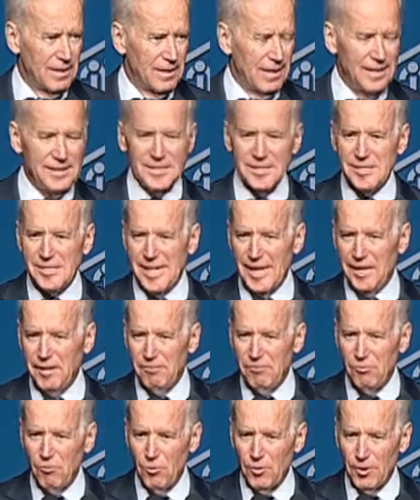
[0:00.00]
I just can't
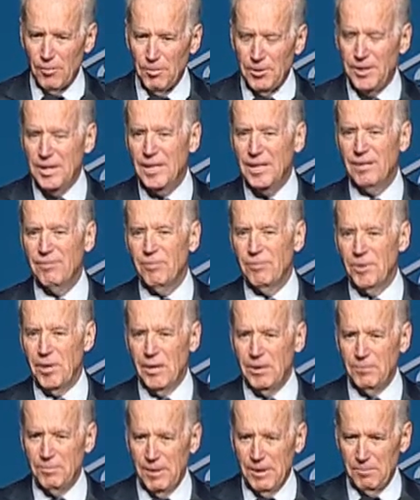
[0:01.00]
afford it, particularly from
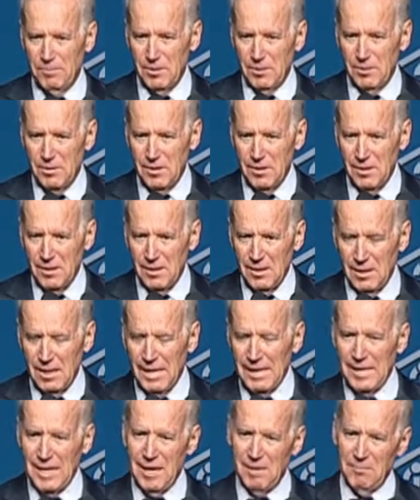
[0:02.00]
young people.
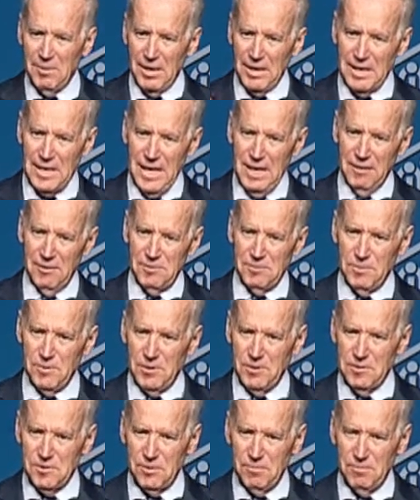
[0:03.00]
I got my college
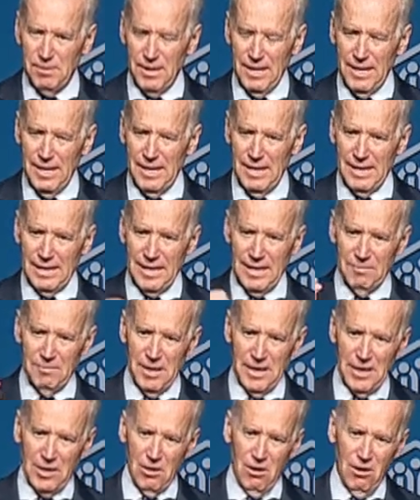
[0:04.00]
bills to pay, I got
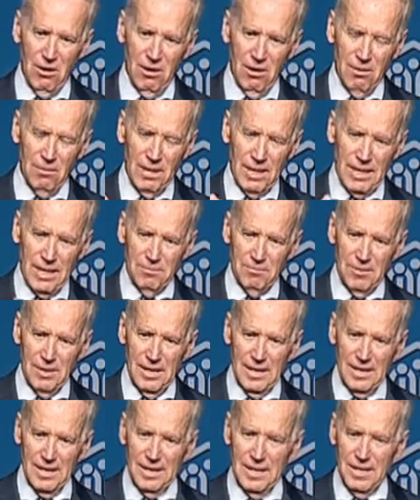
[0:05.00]
my car, I got
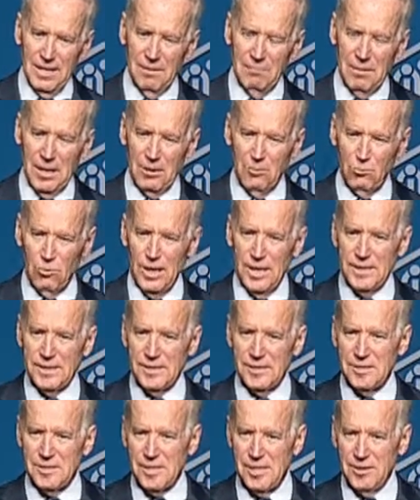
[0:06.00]
my rent,
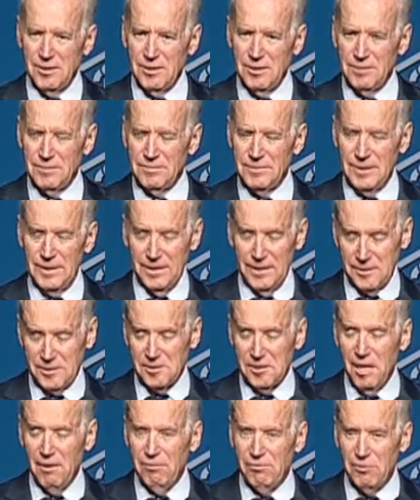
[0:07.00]
et cetera, and it's
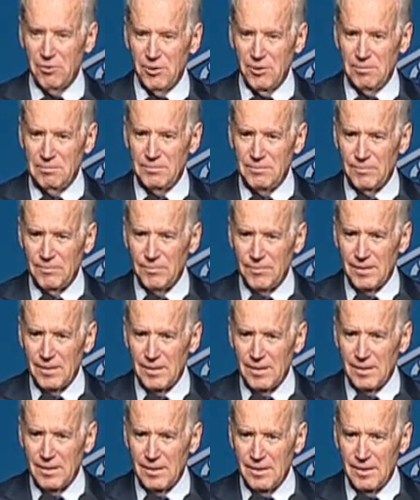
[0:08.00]
tough for them.
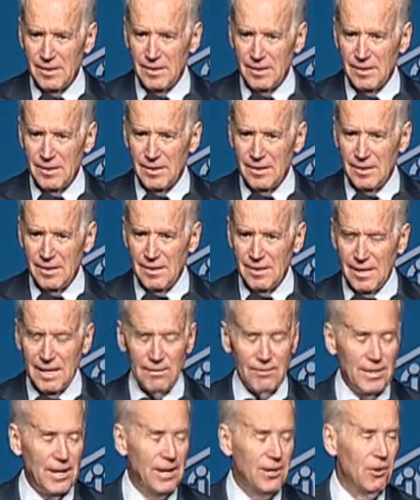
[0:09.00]

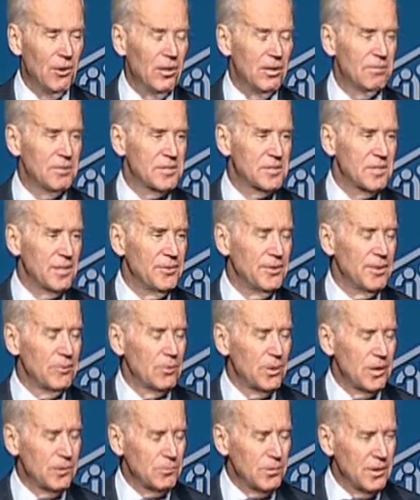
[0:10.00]
And then all of a sudden they
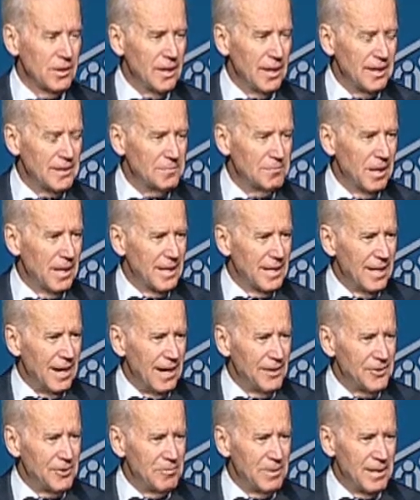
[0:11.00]
realize, my
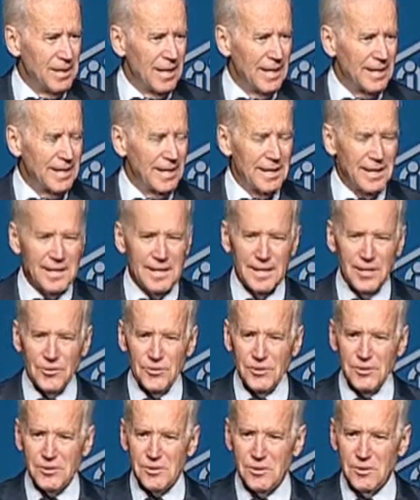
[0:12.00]
God, you mean I can get
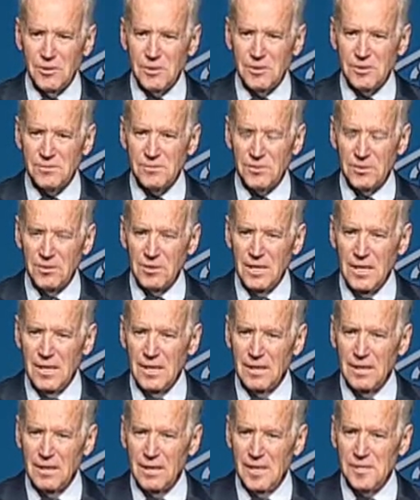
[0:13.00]
health insurance for
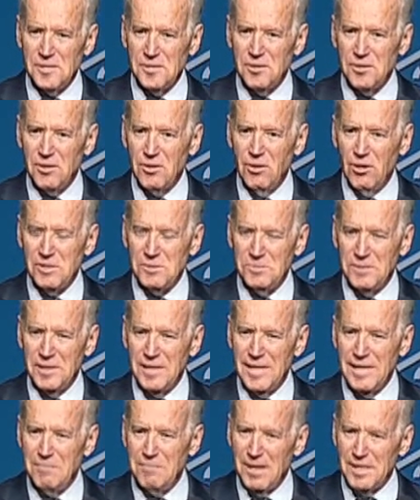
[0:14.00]
less than it costs me to
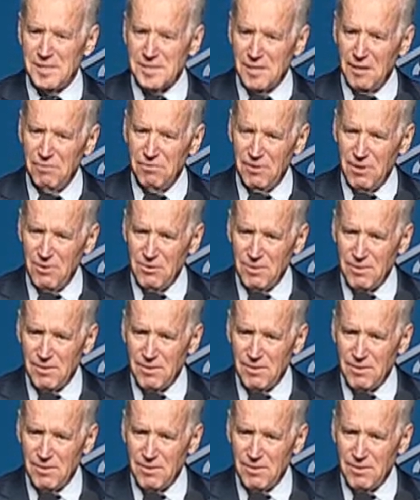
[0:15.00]
keep my cell phone?